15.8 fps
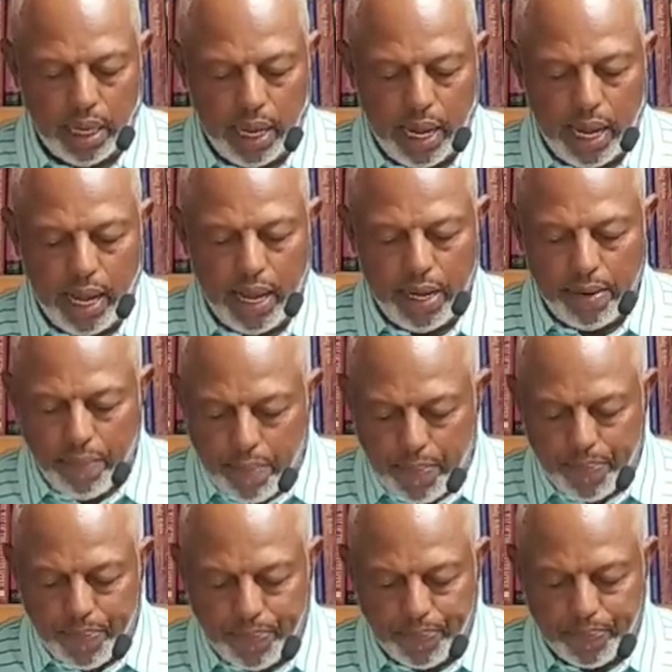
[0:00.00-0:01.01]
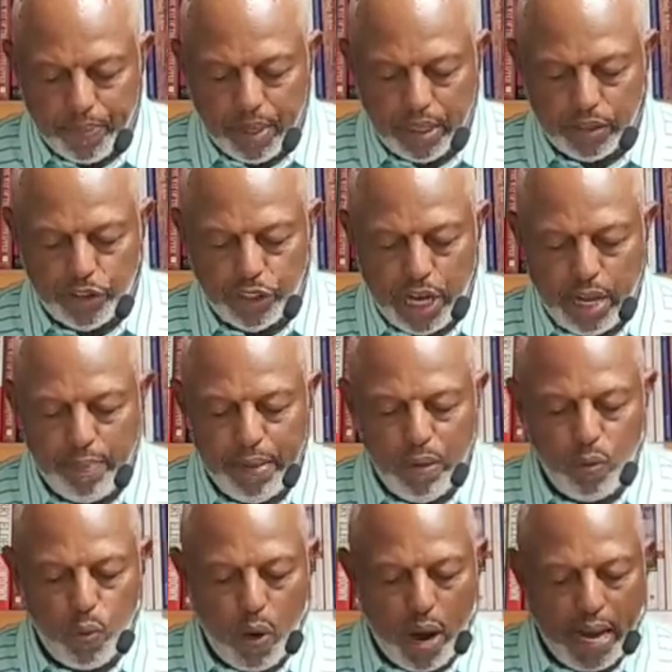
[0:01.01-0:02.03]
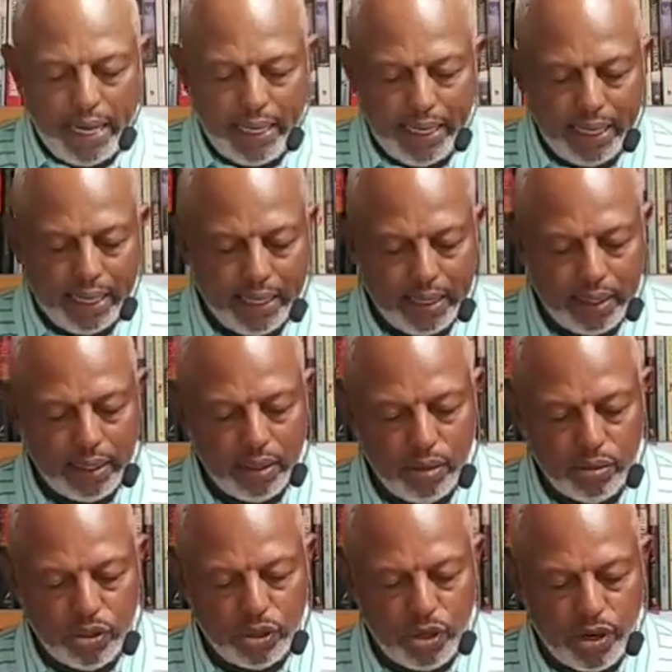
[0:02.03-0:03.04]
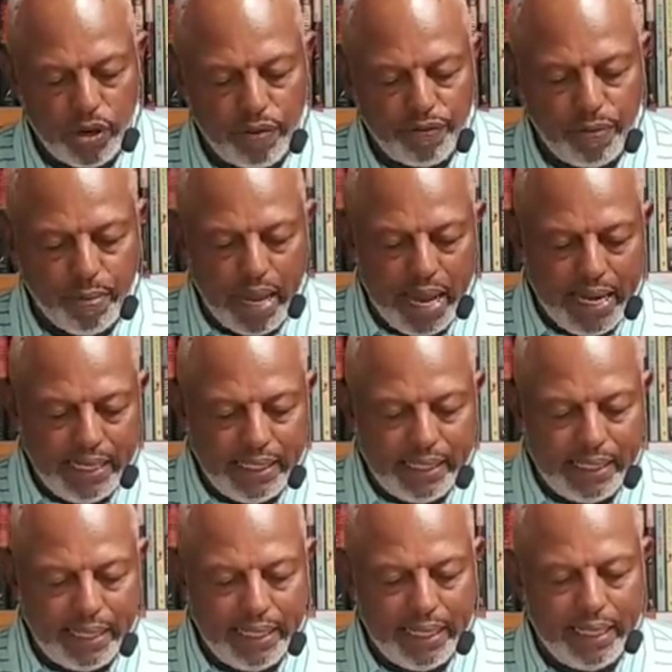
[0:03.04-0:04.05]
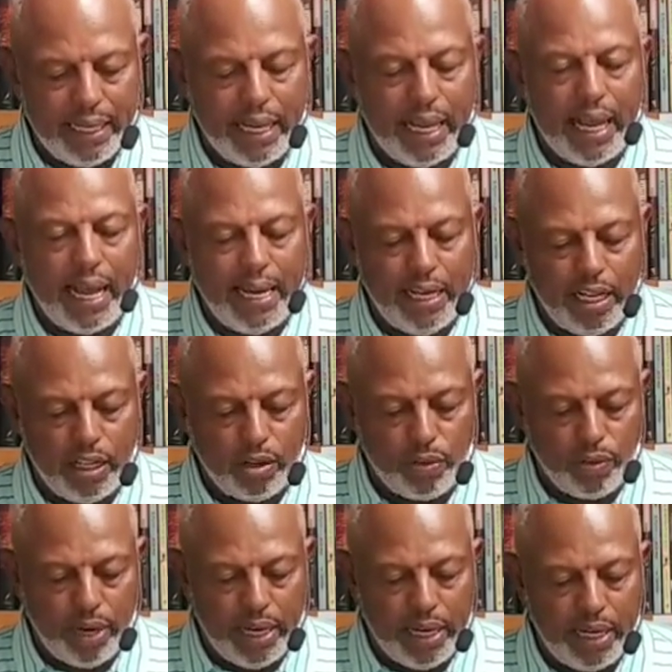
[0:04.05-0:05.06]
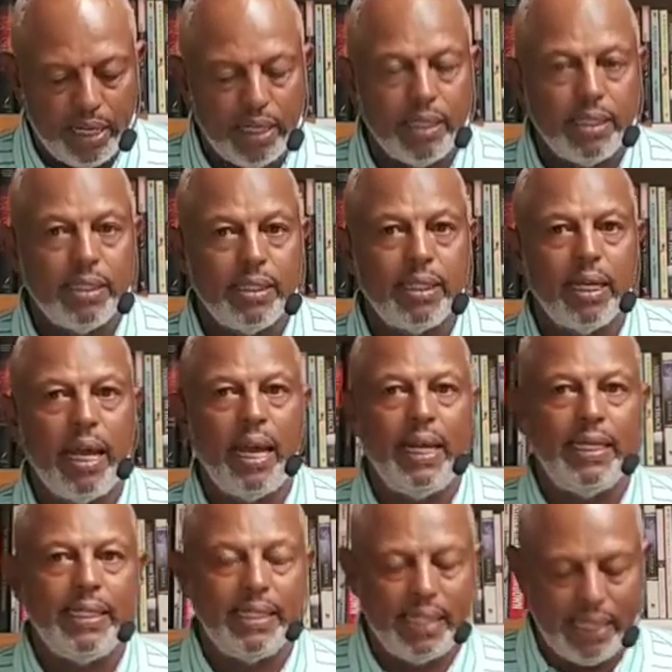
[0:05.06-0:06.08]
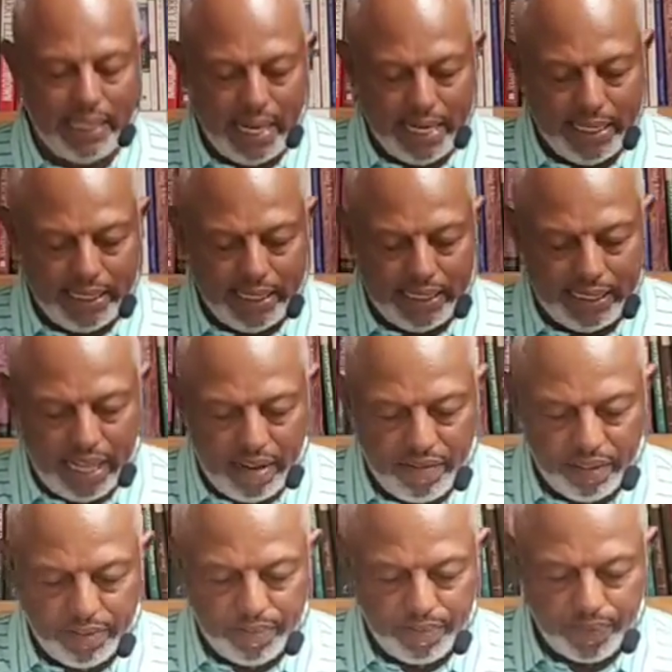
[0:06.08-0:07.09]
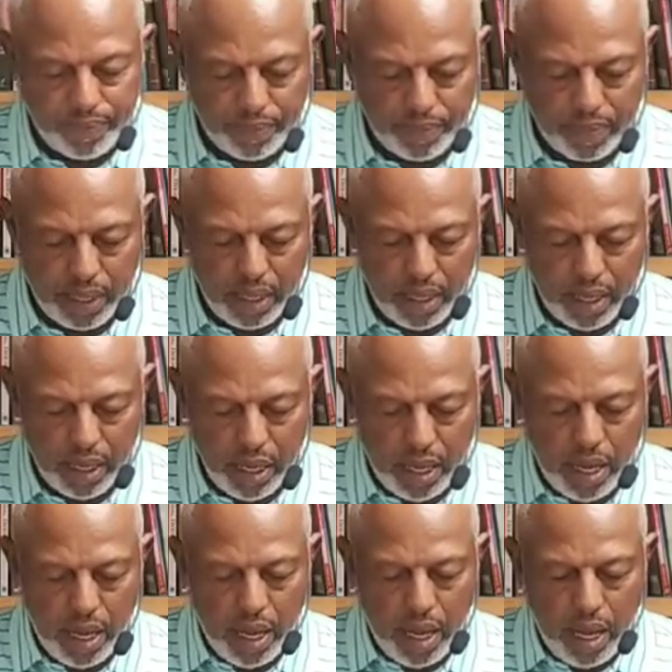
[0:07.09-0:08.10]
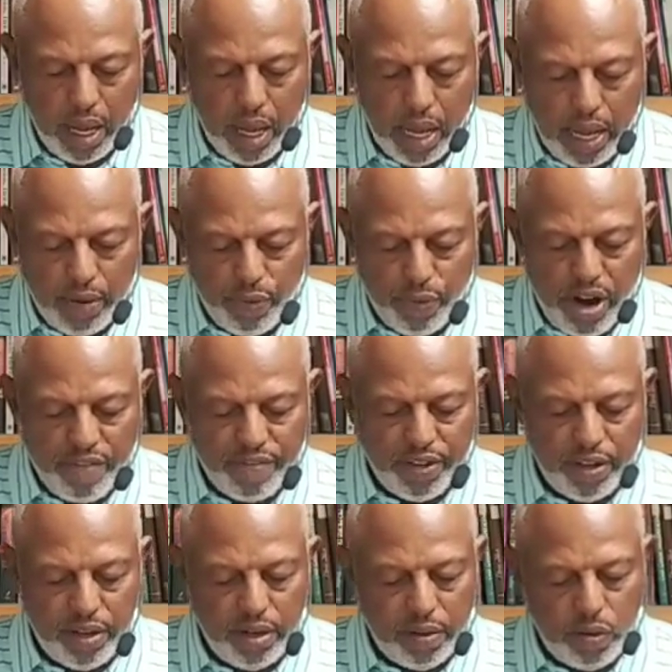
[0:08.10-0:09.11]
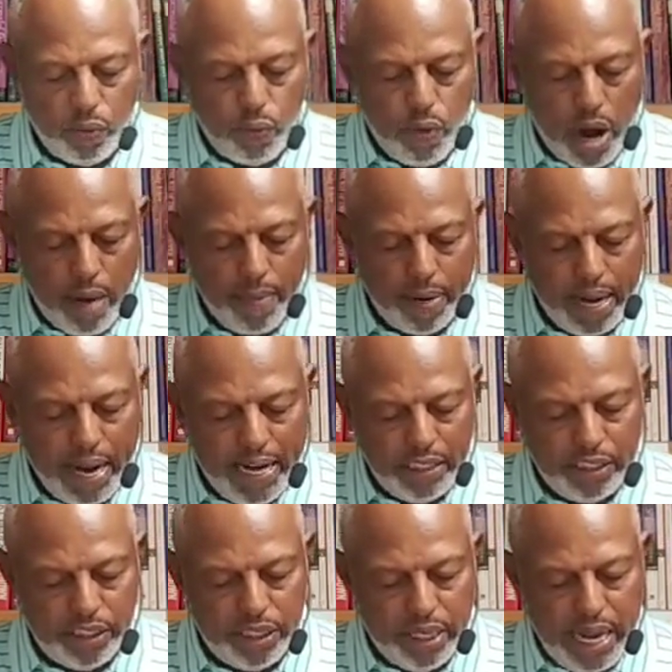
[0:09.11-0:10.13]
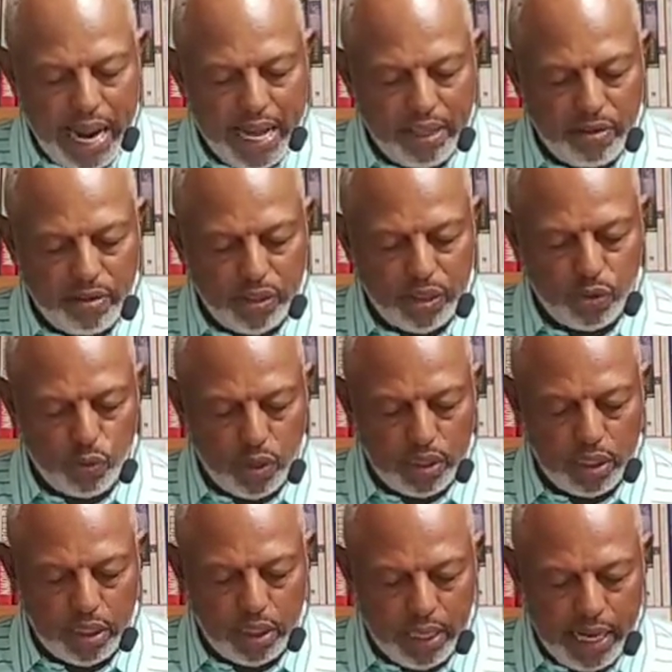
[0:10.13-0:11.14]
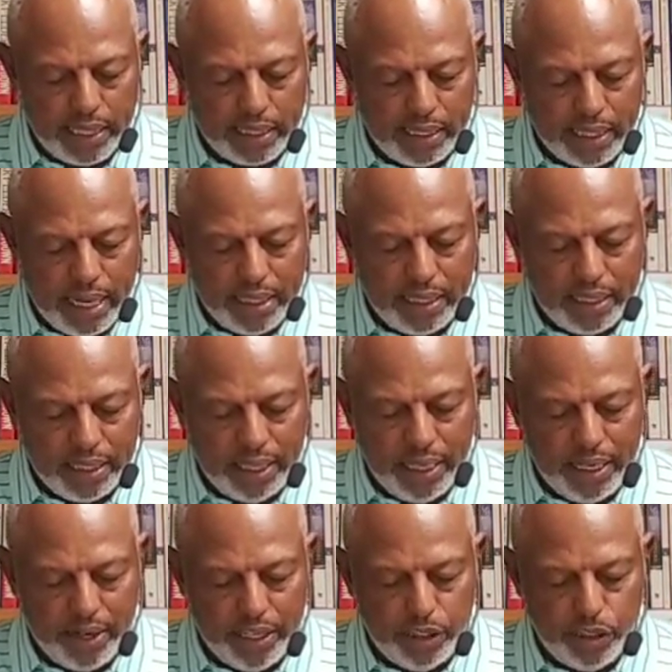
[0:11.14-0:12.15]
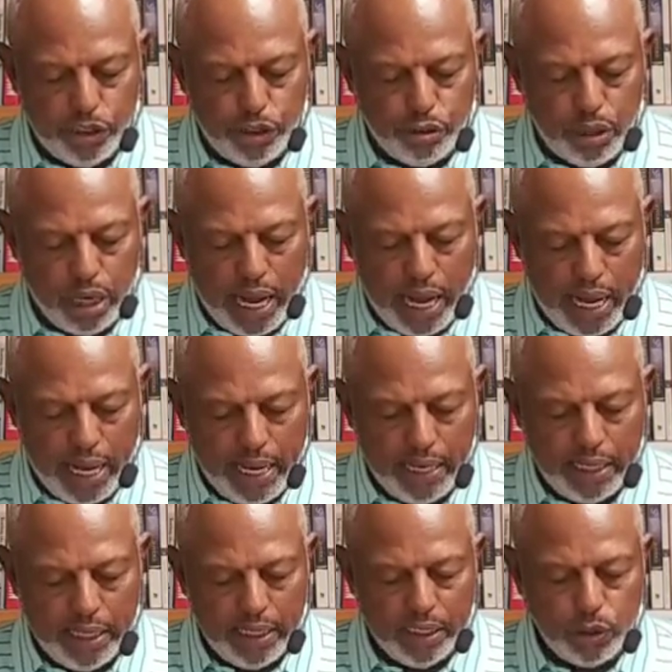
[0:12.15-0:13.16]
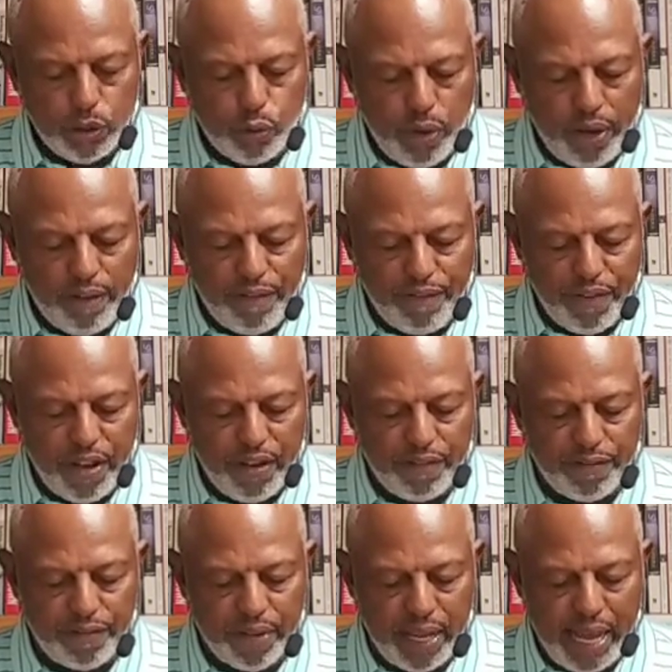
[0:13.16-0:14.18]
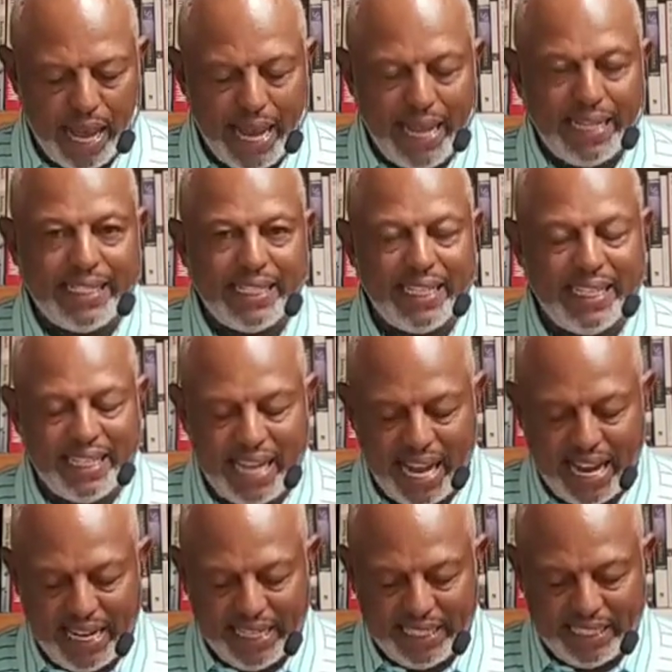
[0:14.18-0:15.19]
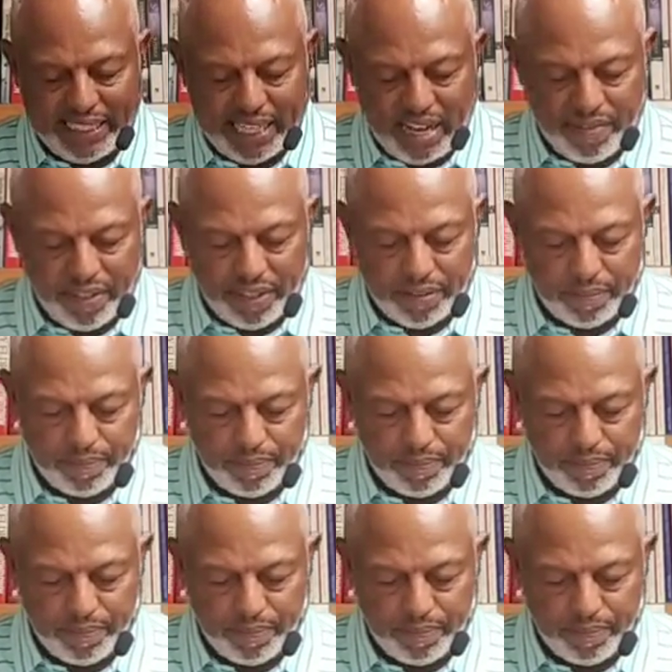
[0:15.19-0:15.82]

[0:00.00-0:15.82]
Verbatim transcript: and J.B. Whiting, who served from 1883 to 1887. And Reverend Robert H. Natheris was elected as leader in July 25, 1887,